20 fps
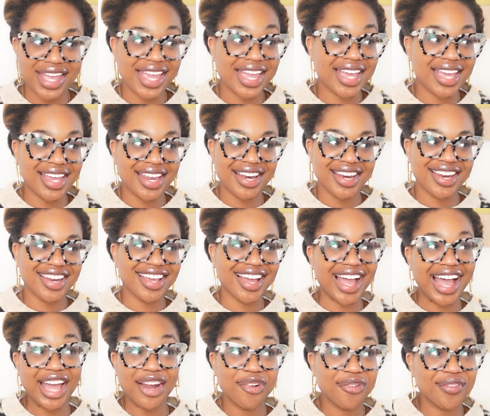And
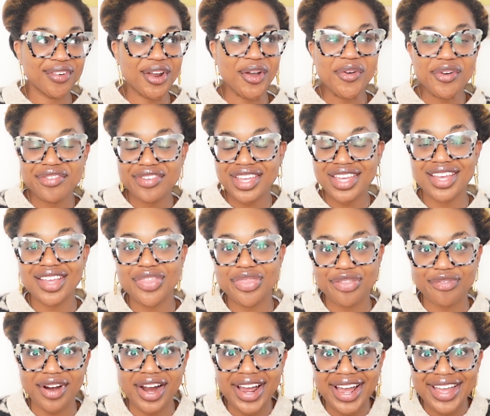I don't know if he can
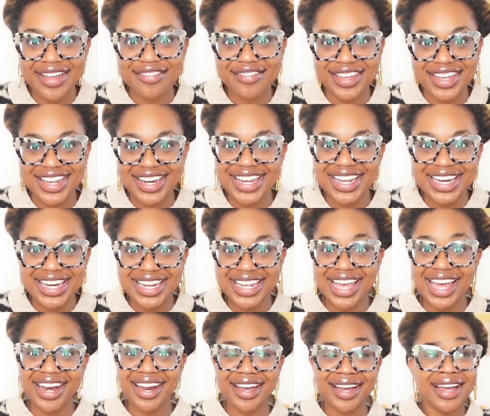thrive in
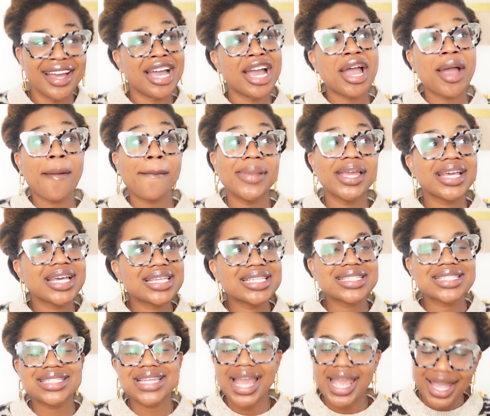Indiana
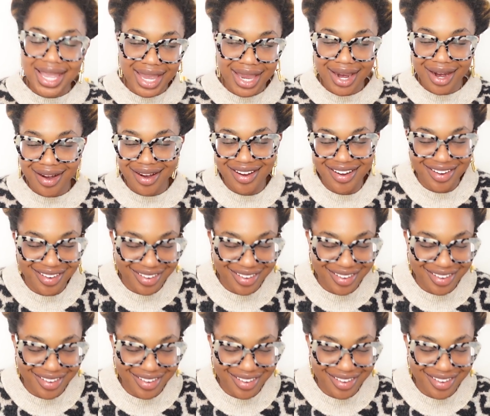because daycare,